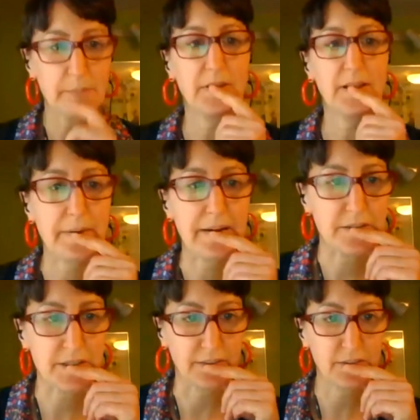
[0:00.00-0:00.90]
let me pull up my
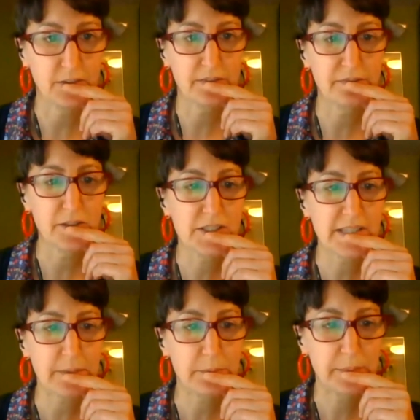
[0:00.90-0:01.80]
results. So the
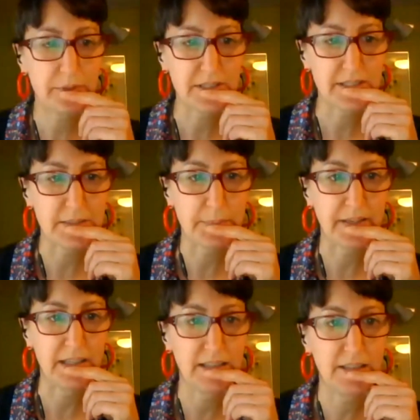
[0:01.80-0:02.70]
first time we
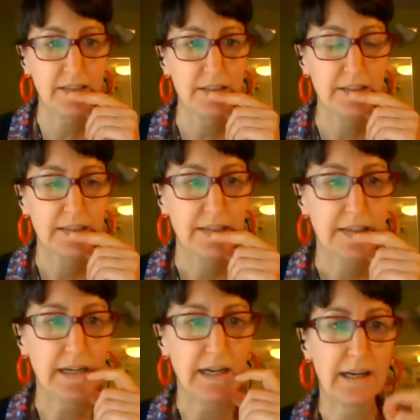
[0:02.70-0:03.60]
participated,
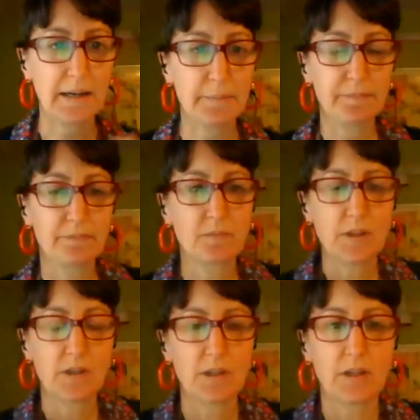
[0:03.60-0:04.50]

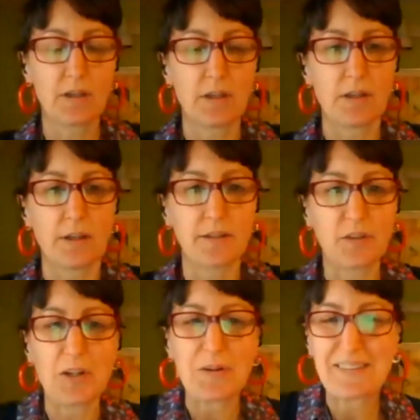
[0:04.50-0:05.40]

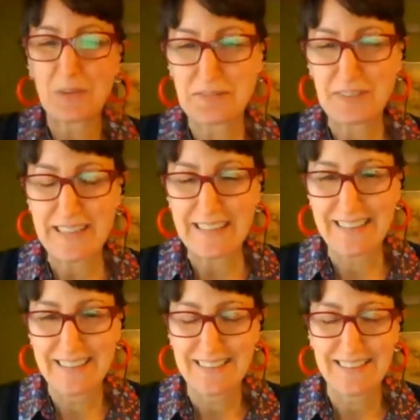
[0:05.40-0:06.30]
it's sort of like,
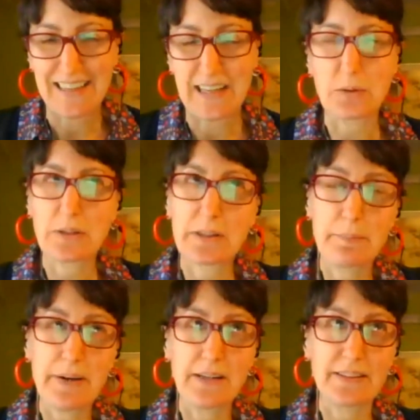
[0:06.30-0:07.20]
I don't want to
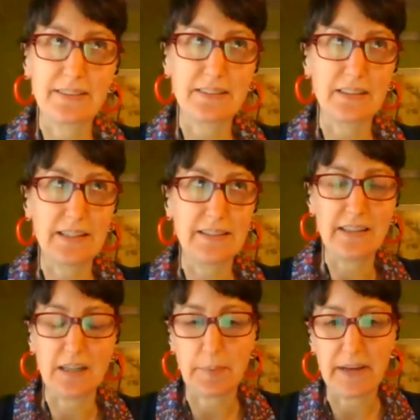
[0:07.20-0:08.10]
compare this to
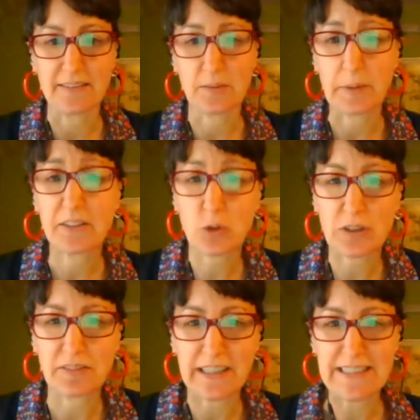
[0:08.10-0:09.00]
data appends, but it's
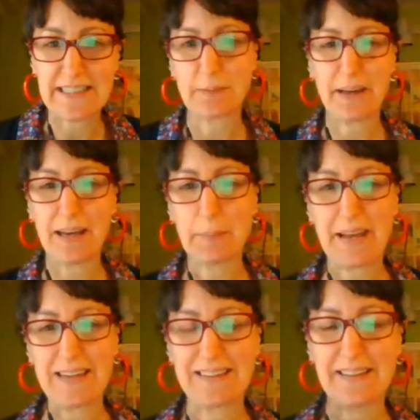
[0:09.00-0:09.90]
sort of like a data
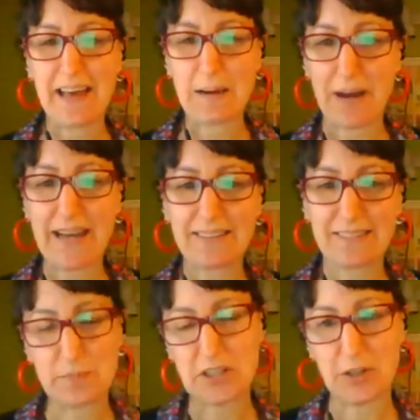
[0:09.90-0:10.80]
append in that my
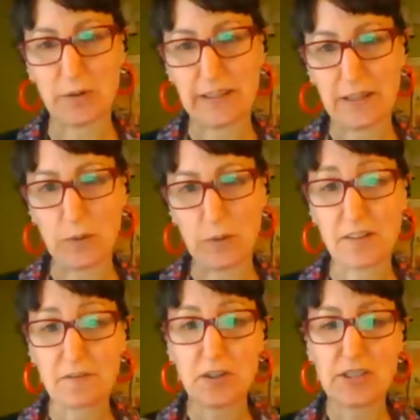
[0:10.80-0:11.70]
assumption going in
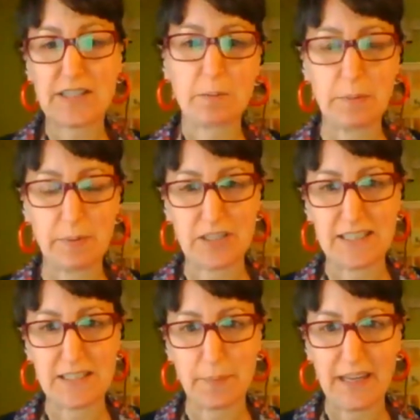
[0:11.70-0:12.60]
was the first time we
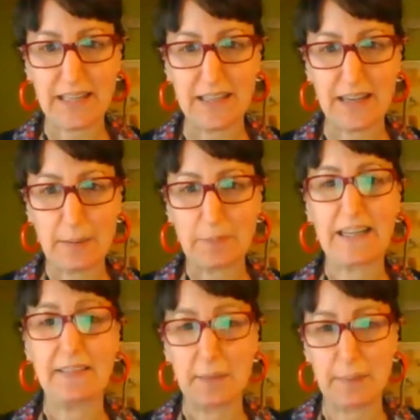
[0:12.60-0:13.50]
participate, I'm
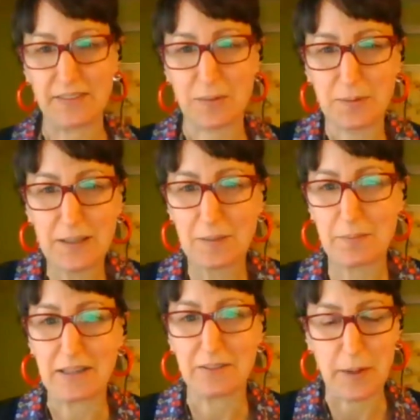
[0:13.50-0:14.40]
going to get the best
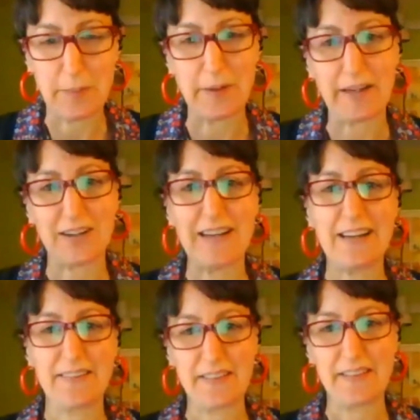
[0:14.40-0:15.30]
bang for my buck,
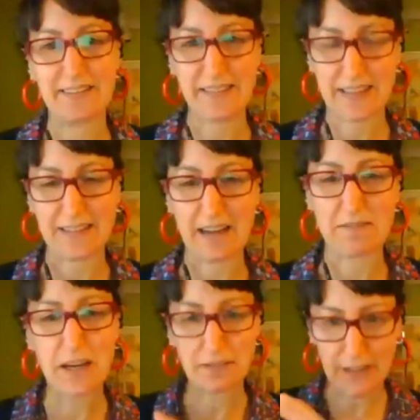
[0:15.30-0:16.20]
right? And then the second,
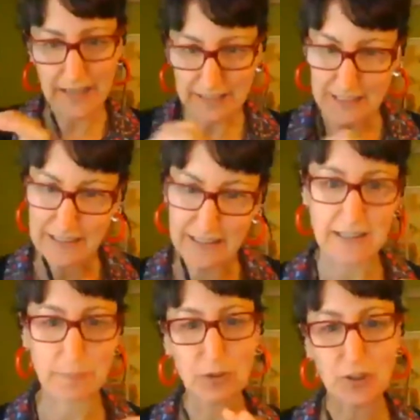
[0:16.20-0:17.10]
I likely
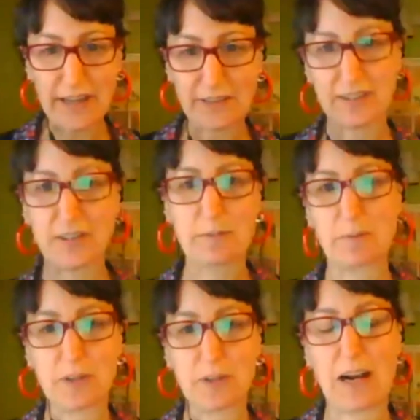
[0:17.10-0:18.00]
pulled out the cream
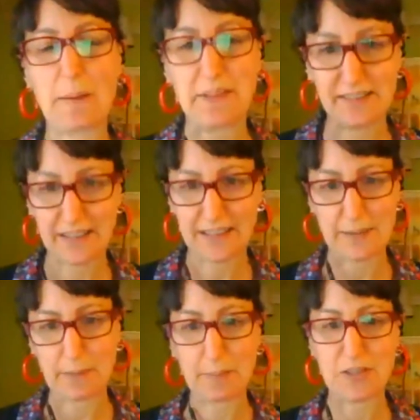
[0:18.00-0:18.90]
from the crop, and the second
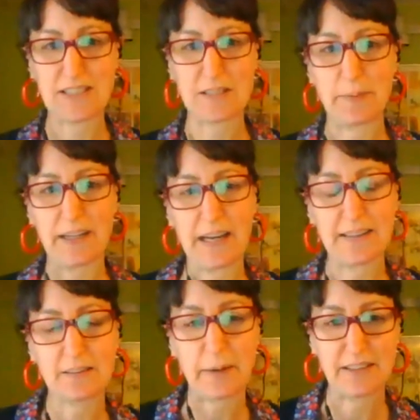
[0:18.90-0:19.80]
time I participate,
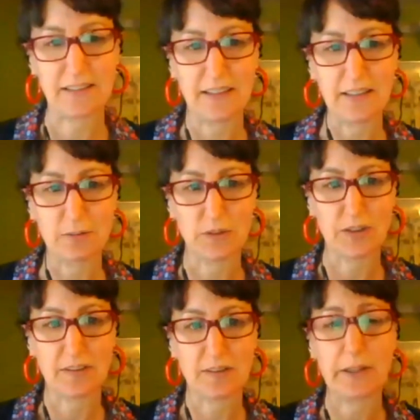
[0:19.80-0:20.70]
I expected the
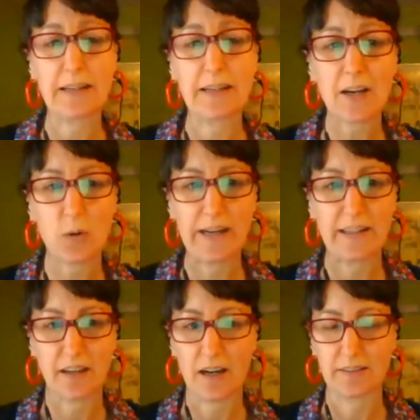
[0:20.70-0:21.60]
results to be not
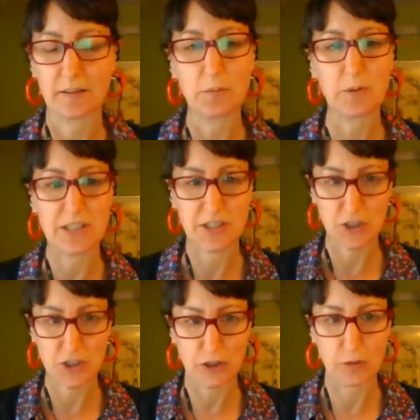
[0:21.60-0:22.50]
quite as awesome, which
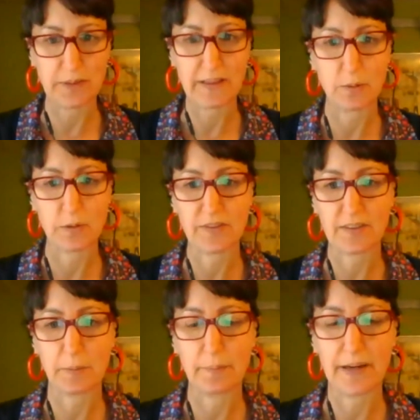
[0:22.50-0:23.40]
is true, but they were
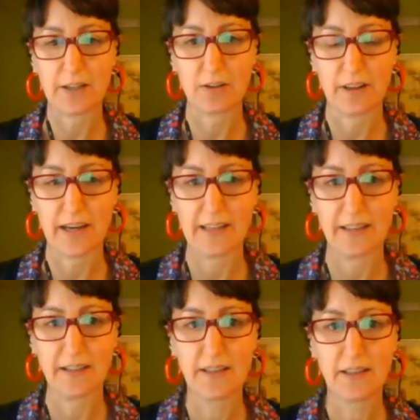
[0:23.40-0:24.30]
still better
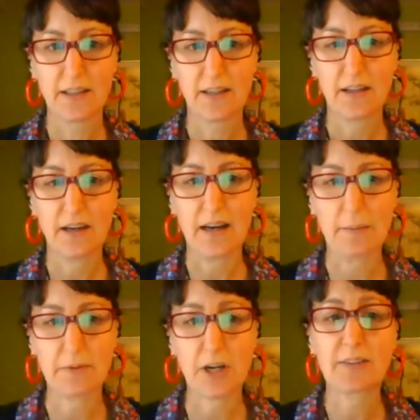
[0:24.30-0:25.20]
than,
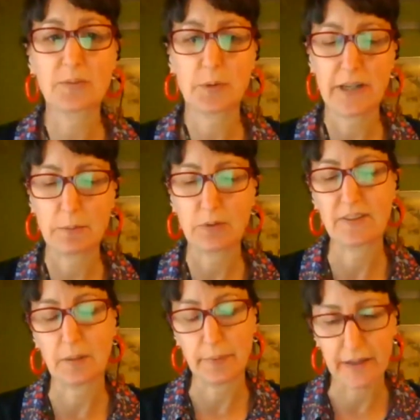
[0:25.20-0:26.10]
the cost per name
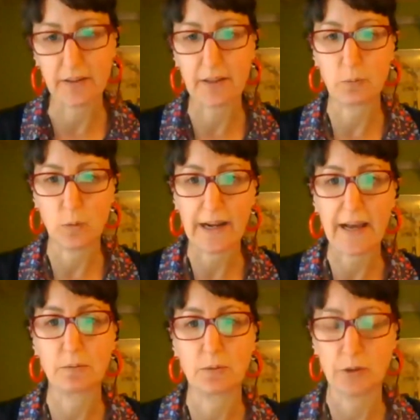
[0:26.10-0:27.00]
was still better than what
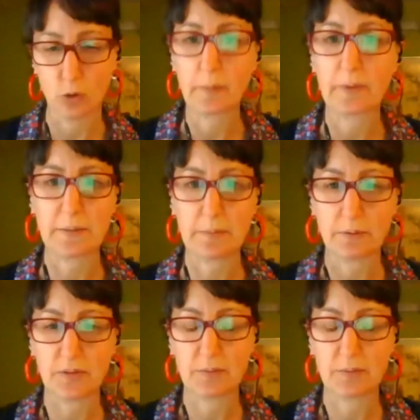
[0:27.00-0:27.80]
I would normally